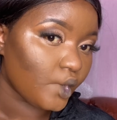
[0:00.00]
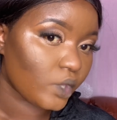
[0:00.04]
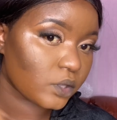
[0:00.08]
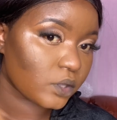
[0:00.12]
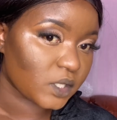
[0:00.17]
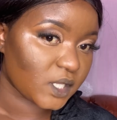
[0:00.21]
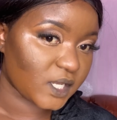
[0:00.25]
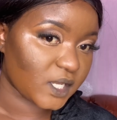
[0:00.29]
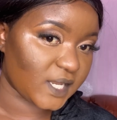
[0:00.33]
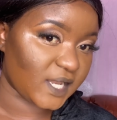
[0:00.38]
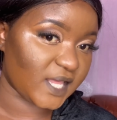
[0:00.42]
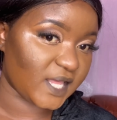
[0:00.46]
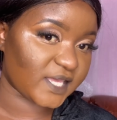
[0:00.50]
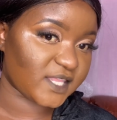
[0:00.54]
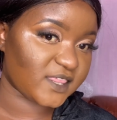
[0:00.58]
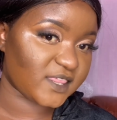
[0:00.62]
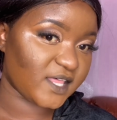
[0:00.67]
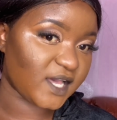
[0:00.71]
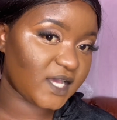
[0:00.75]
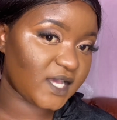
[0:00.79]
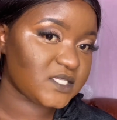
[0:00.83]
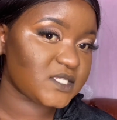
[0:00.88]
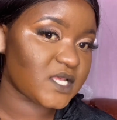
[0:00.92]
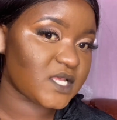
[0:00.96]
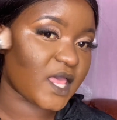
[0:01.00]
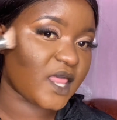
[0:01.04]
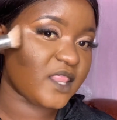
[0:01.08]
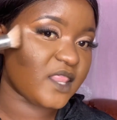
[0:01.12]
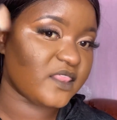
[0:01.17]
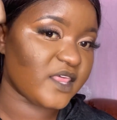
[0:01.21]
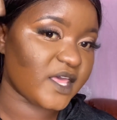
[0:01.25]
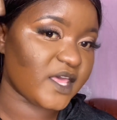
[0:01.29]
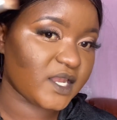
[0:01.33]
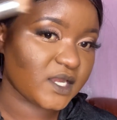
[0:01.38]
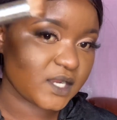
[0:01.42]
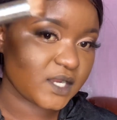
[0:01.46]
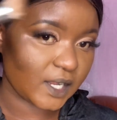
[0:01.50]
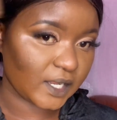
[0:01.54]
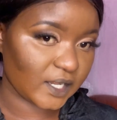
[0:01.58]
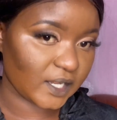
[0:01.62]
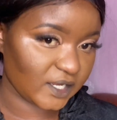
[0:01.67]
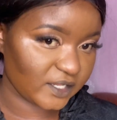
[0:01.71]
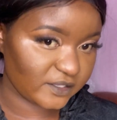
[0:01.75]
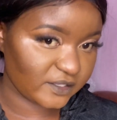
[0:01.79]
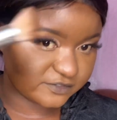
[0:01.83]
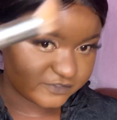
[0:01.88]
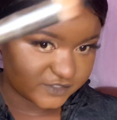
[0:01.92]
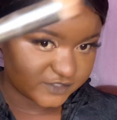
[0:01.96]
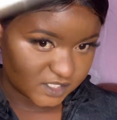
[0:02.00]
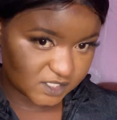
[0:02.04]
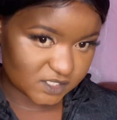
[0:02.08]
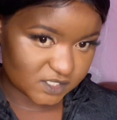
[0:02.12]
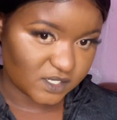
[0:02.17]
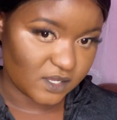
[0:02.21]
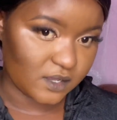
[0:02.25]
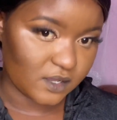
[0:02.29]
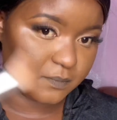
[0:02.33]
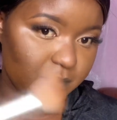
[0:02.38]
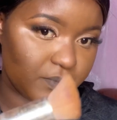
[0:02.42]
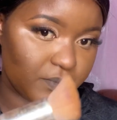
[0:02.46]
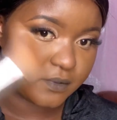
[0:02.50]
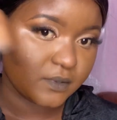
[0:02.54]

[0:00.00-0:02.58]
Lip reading: like that, and then lift it up